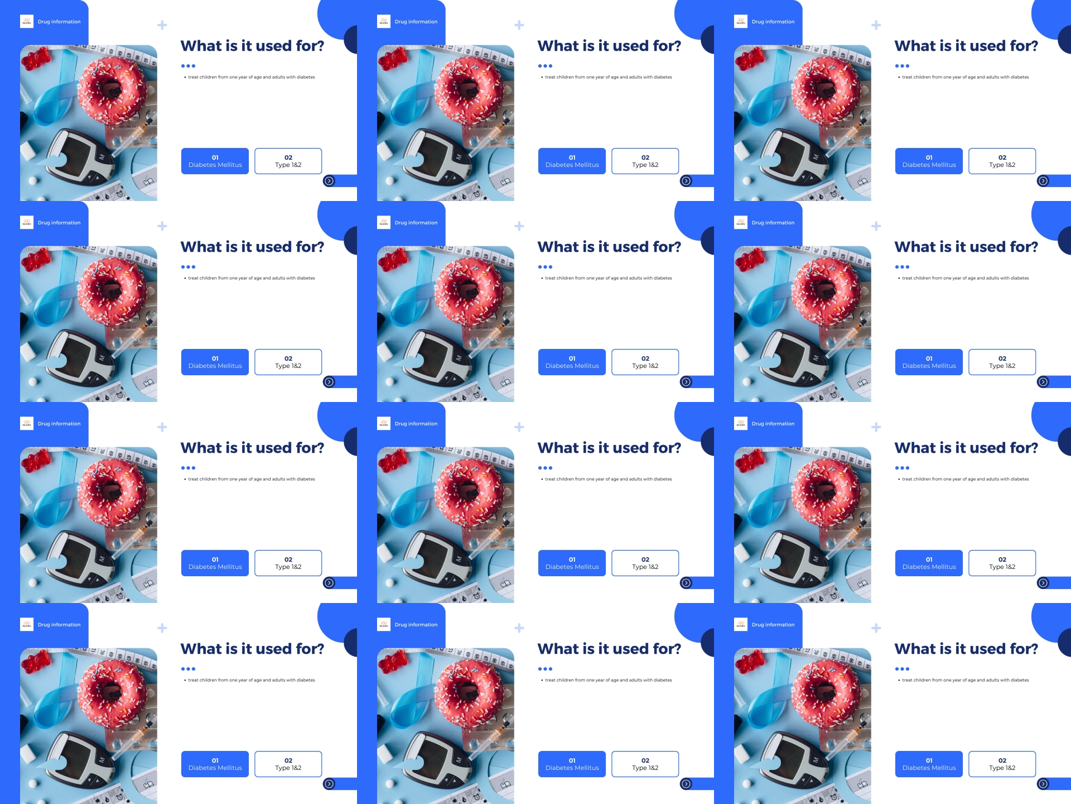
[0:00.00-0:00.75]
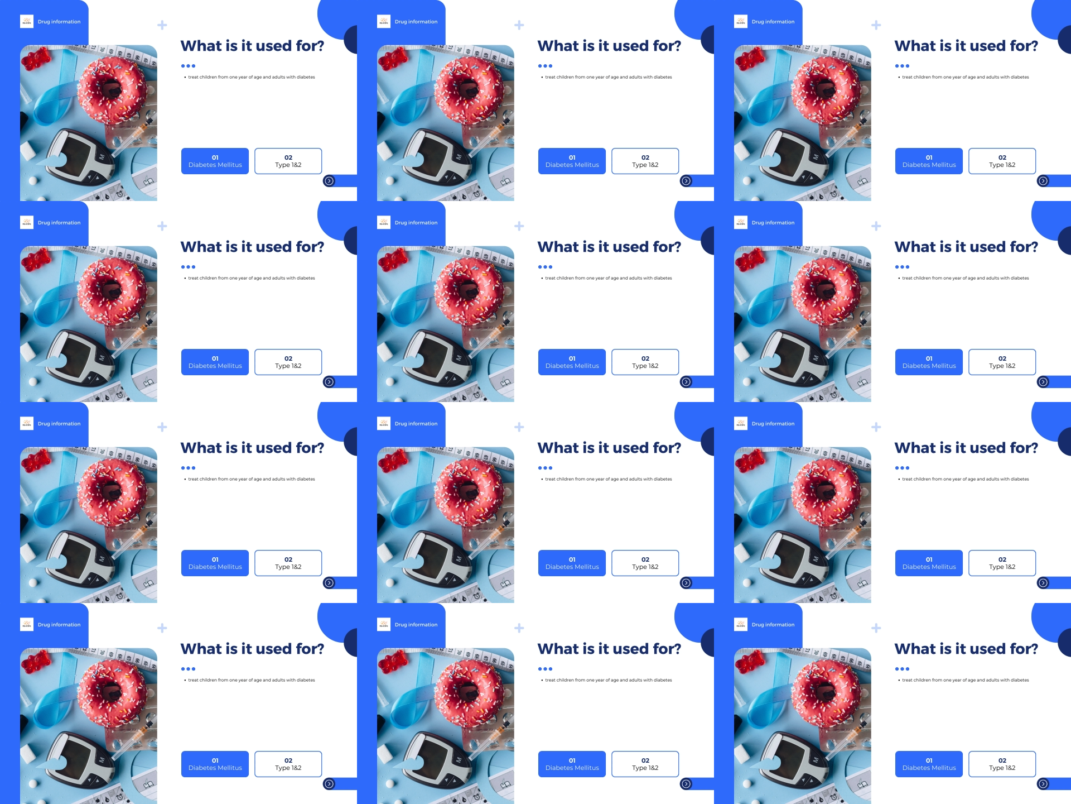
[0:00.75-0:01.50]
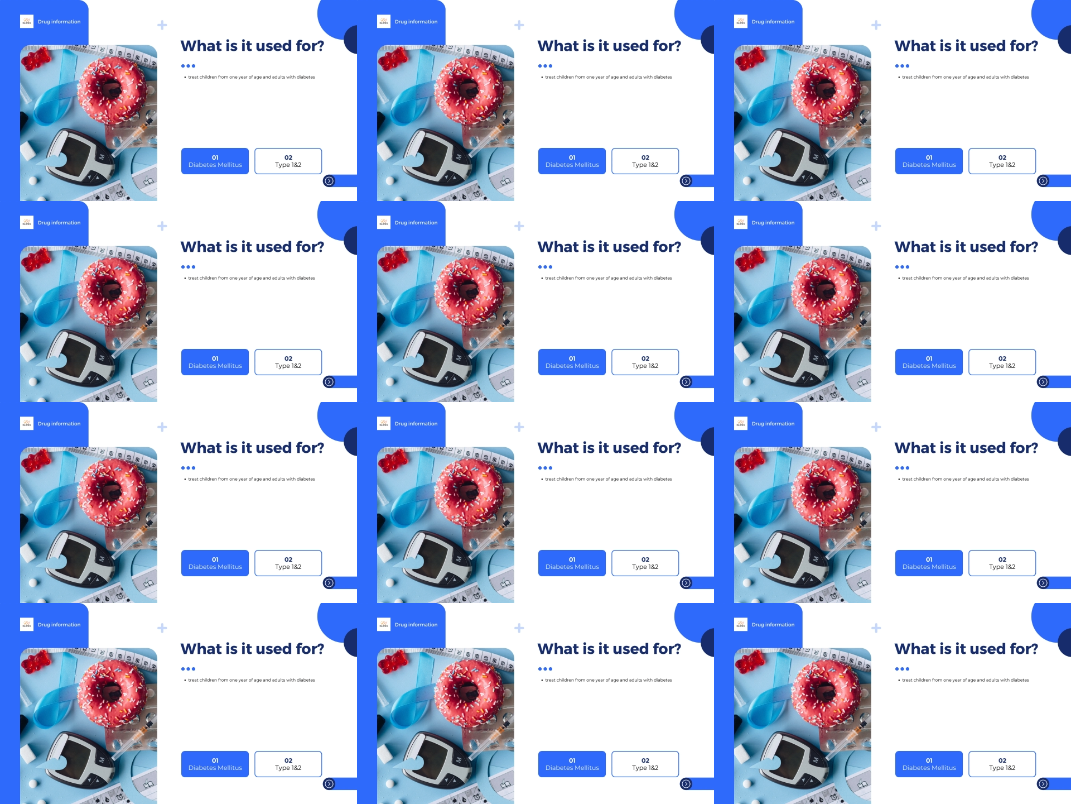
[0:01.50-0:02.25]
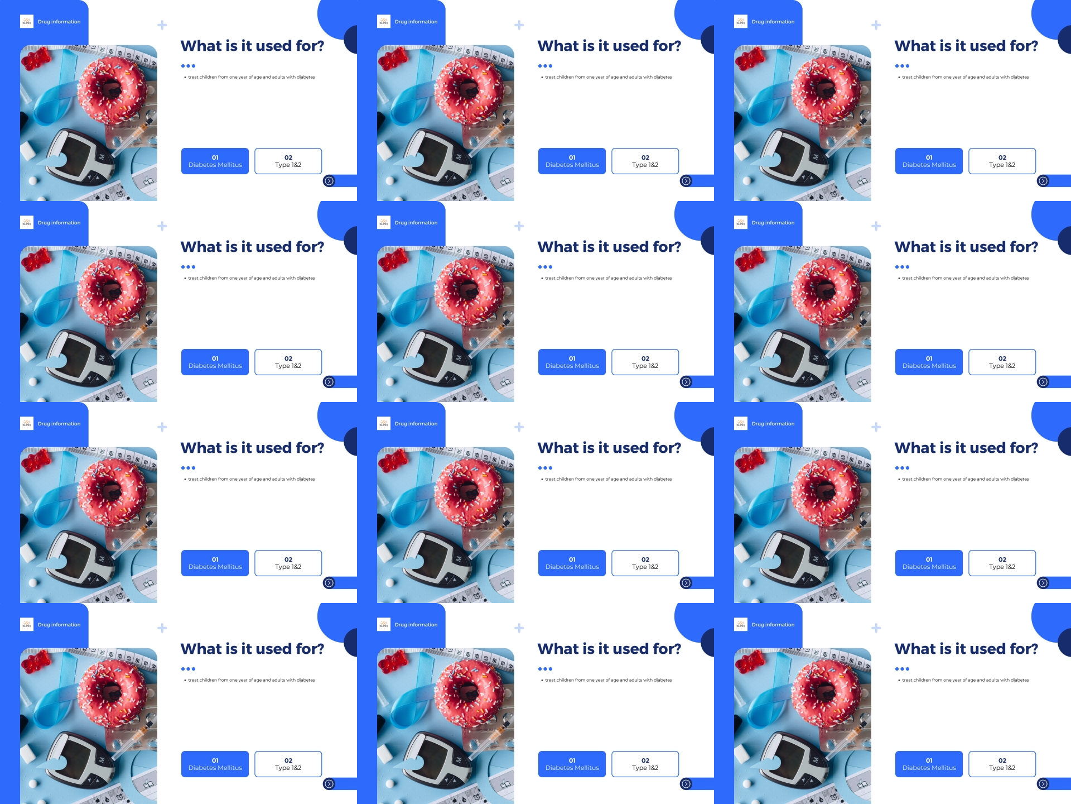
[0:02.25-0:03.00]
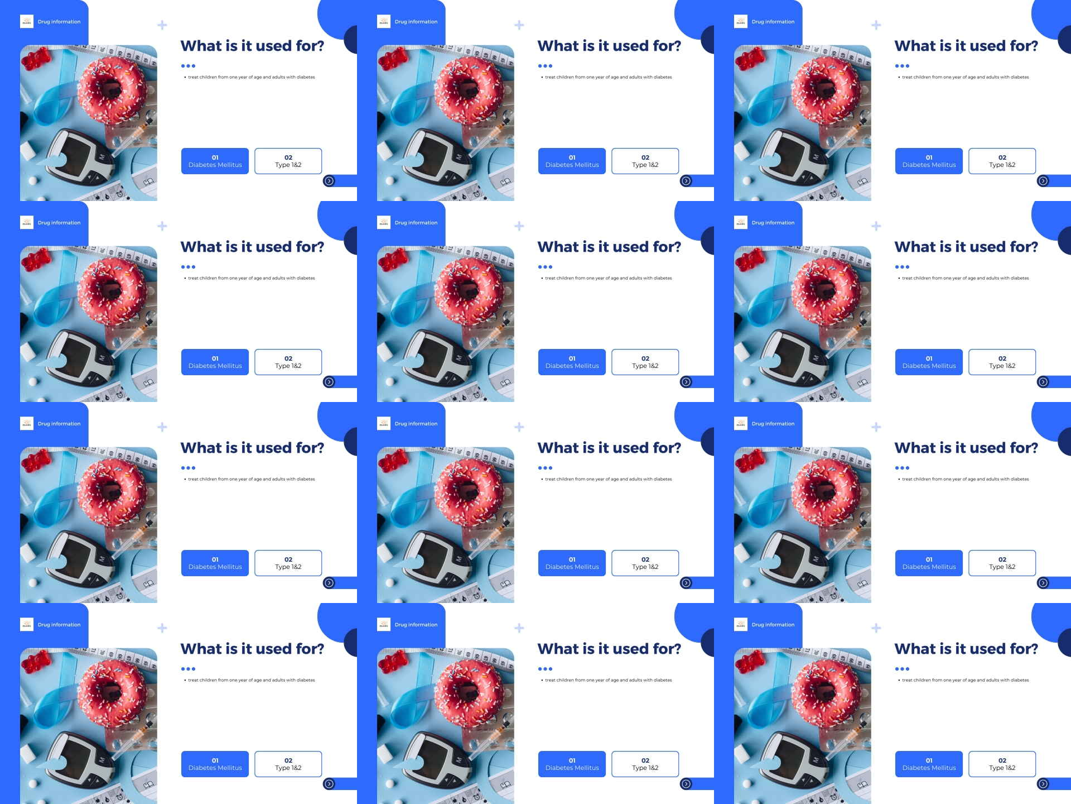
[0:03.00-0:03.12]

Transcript: Nobody's mouth can be seen.